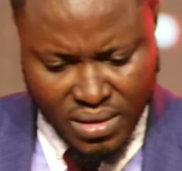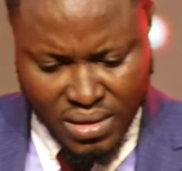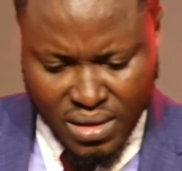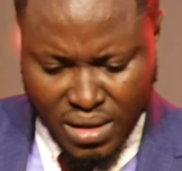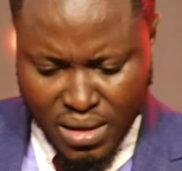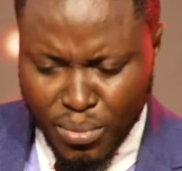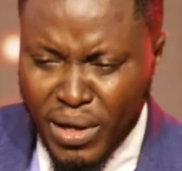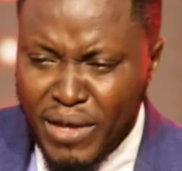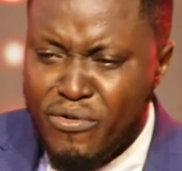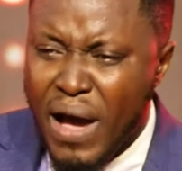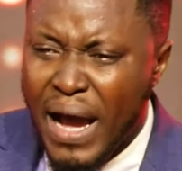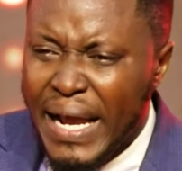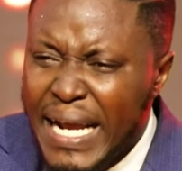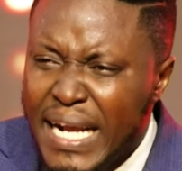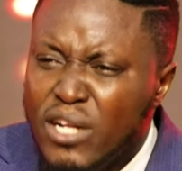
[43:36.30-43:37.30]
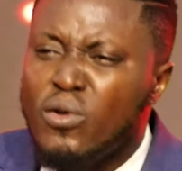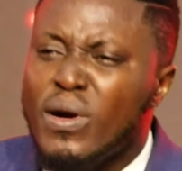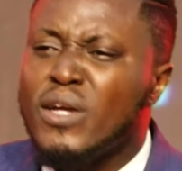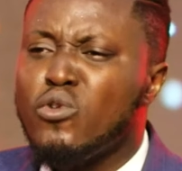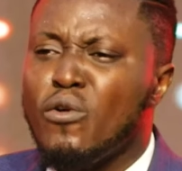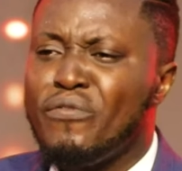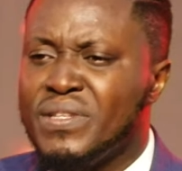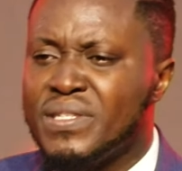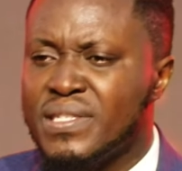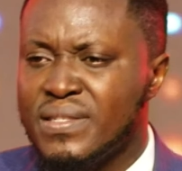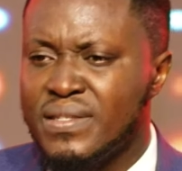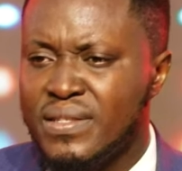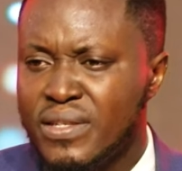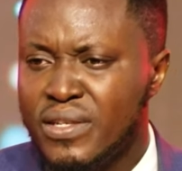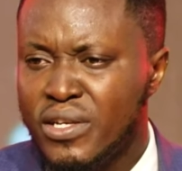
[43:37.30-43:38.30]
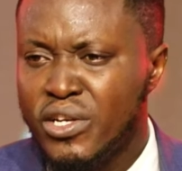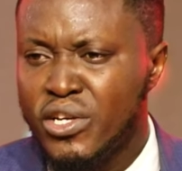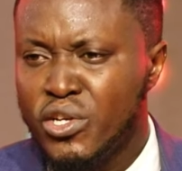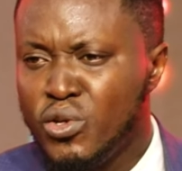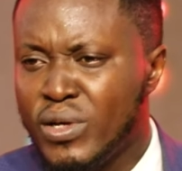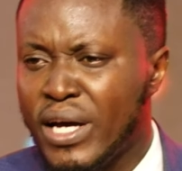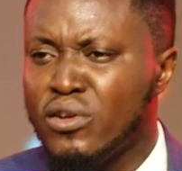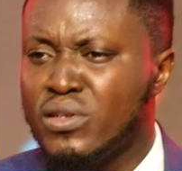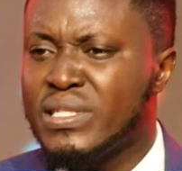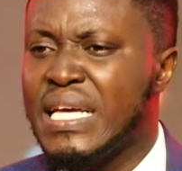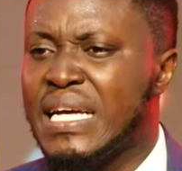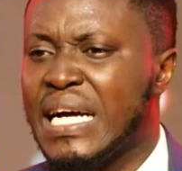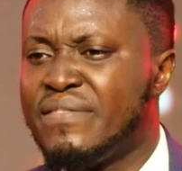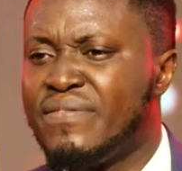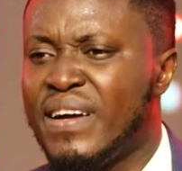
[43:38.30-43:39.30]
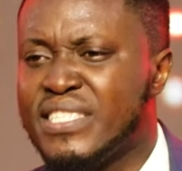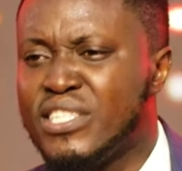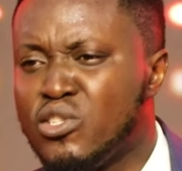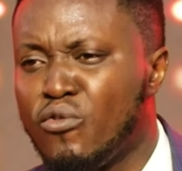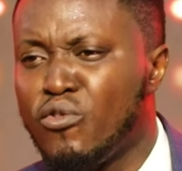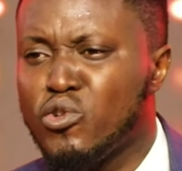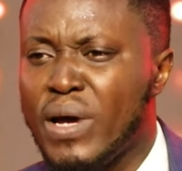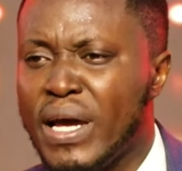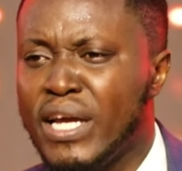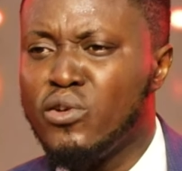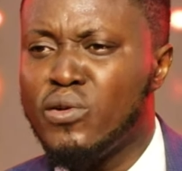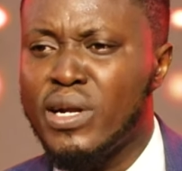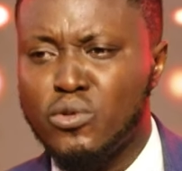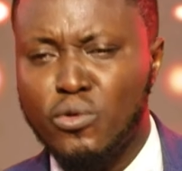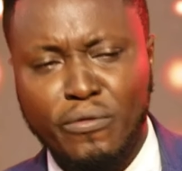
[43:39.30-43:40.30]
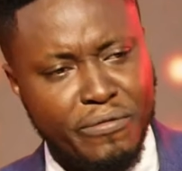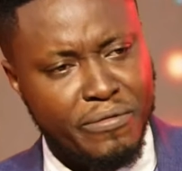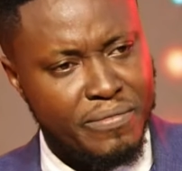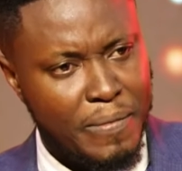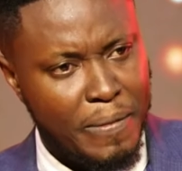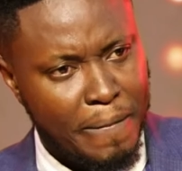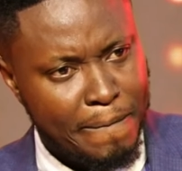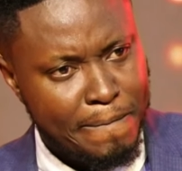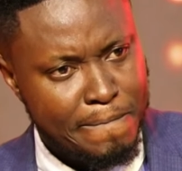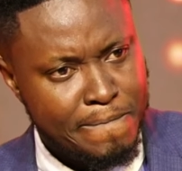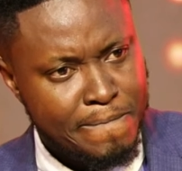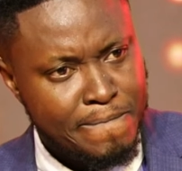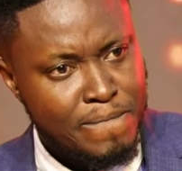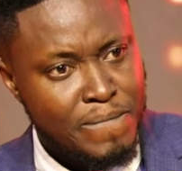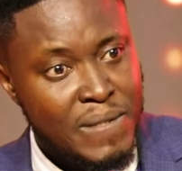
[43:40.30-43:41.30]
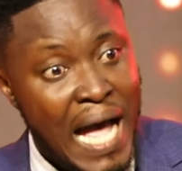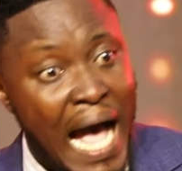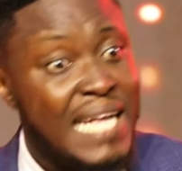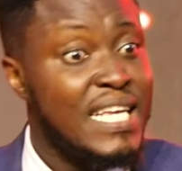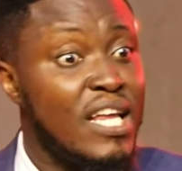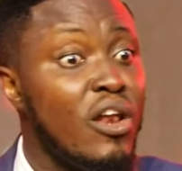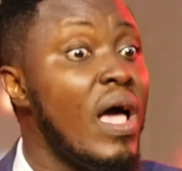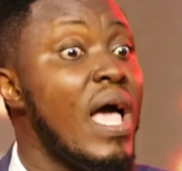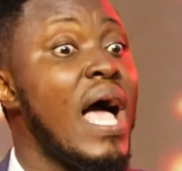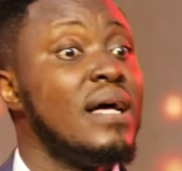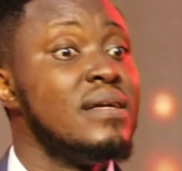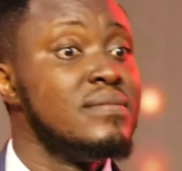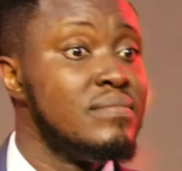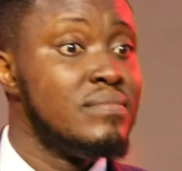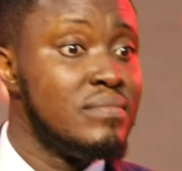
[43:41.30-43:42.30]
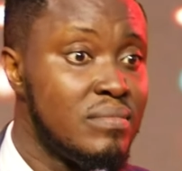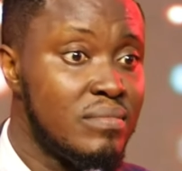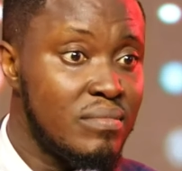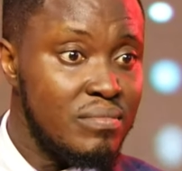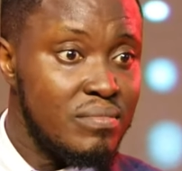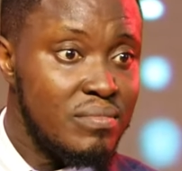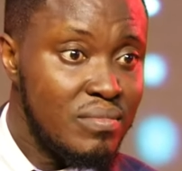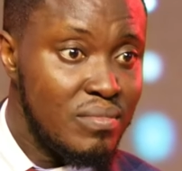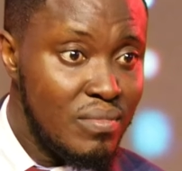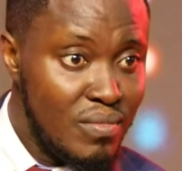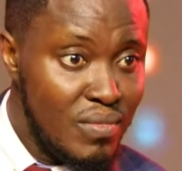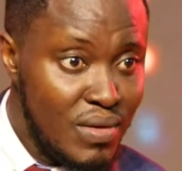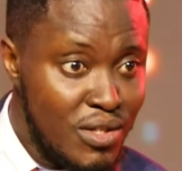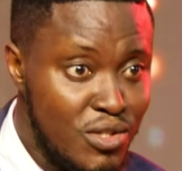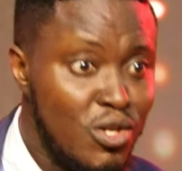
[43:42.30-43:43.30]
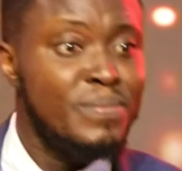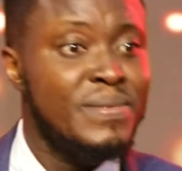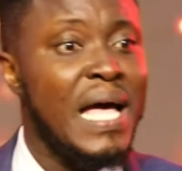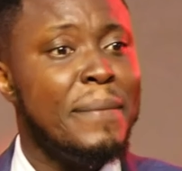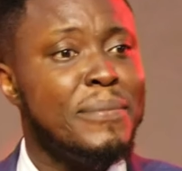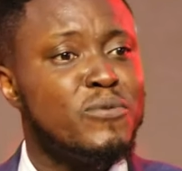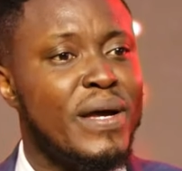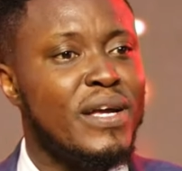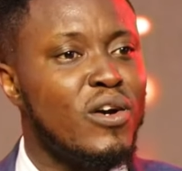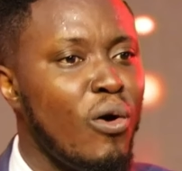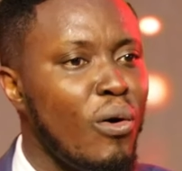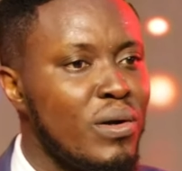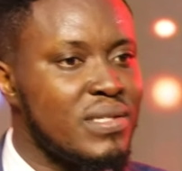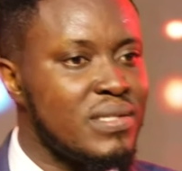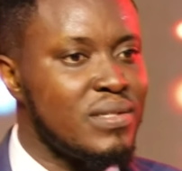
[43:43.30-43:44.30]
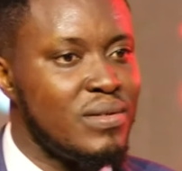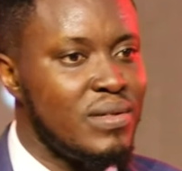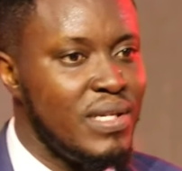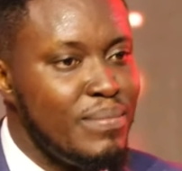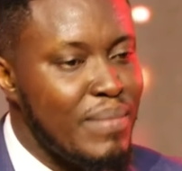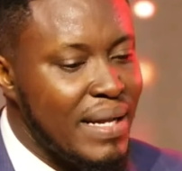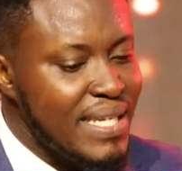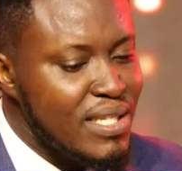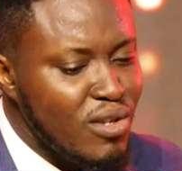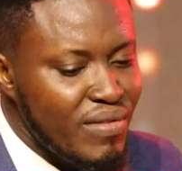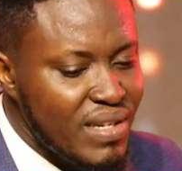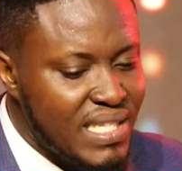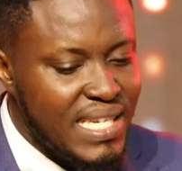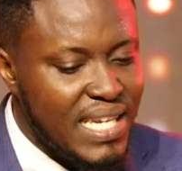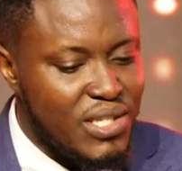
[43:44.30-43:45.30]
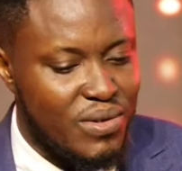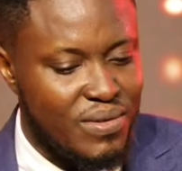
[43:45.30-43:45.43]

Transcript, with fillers: But if you are ignorant of it, you cannot take advantage of what you are ignorant of. As a lawyer, sometimes when in court in my days of litigation,